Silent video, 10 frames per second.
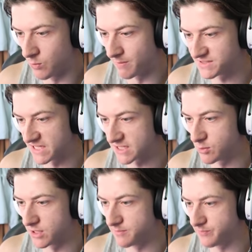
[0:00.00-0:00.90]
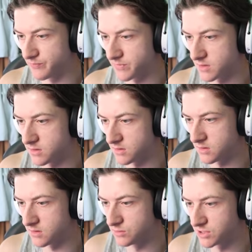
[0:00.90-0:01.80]
wan I'm on him.
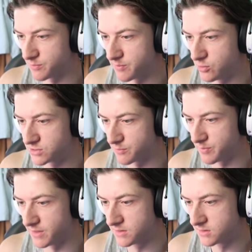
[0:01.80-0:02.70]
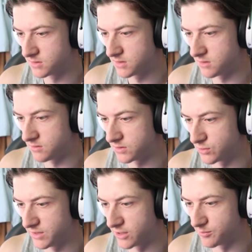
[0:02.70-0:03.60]
Oh, who's helping me? Who's helping me? Oh, I
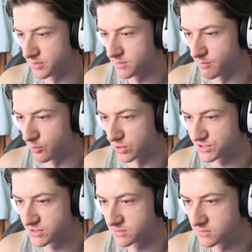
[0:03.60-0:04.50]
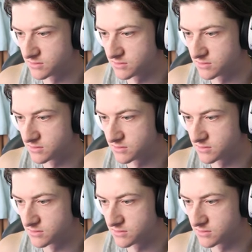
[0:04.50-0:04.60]
don't need help. My boss.